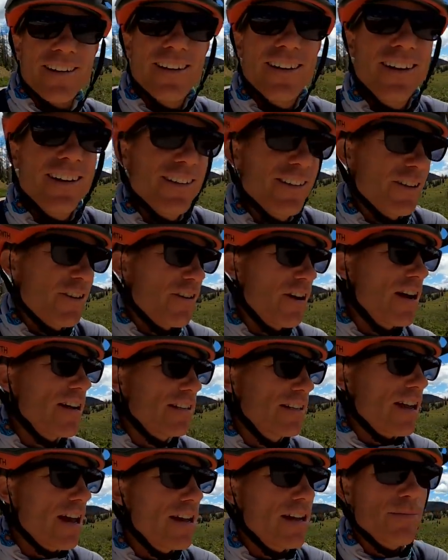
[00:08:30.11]
It is a
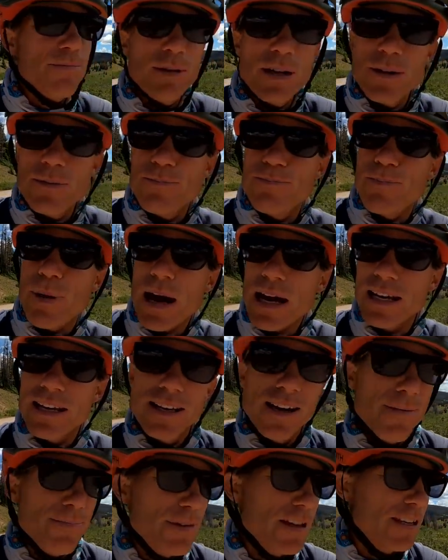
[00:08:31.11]
great day to be
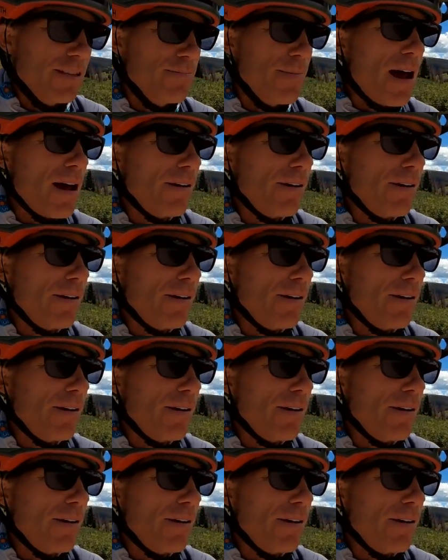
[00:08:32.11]
biking up this